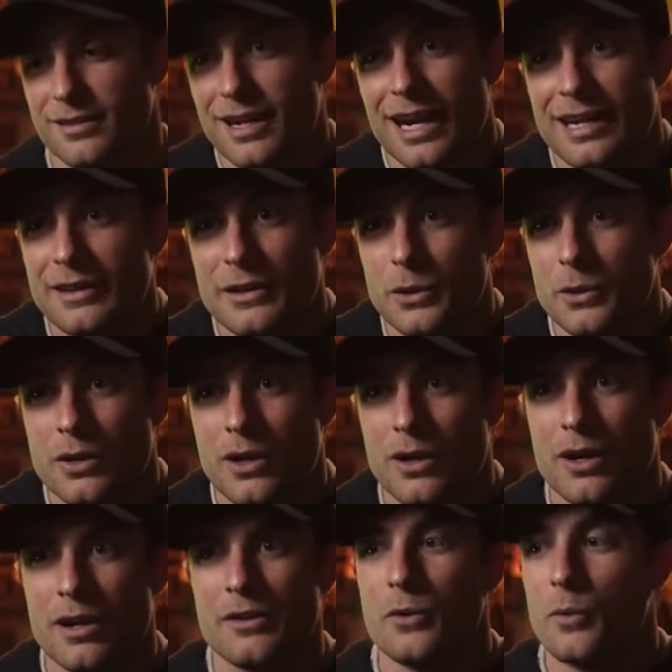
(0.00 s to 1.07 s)
tiny little
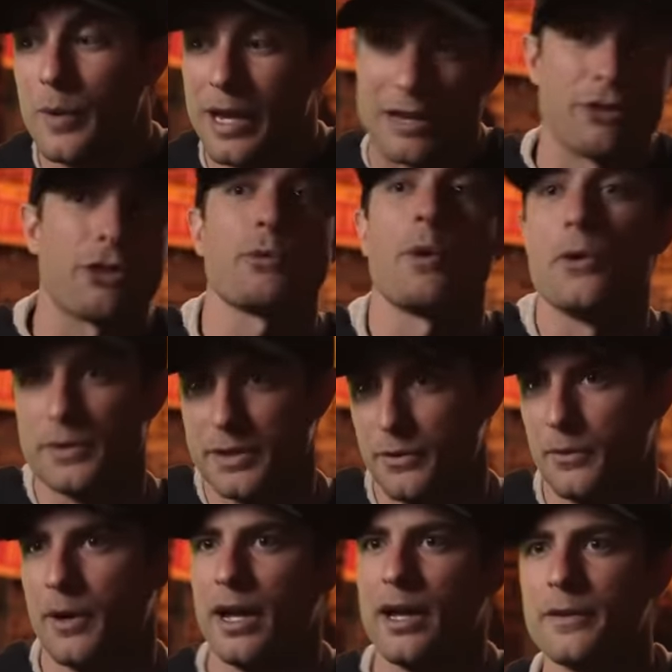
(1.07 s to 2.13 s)
car and the wind throws it
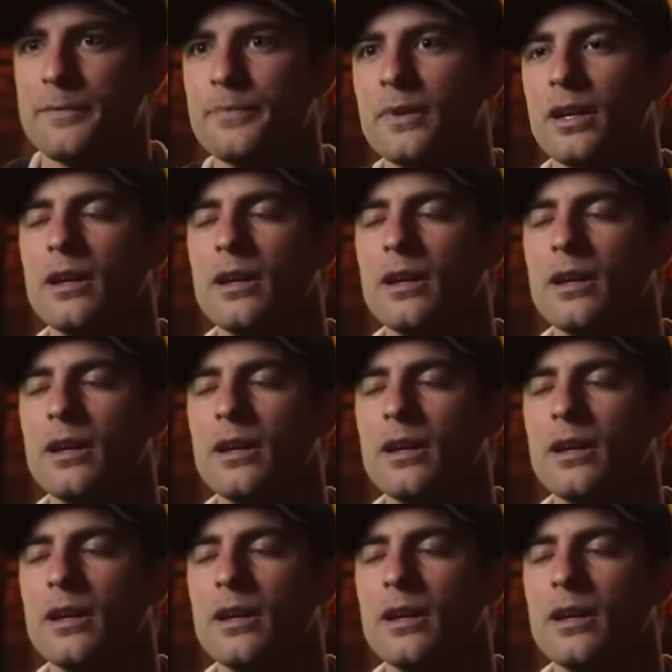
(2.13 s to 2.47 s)
around.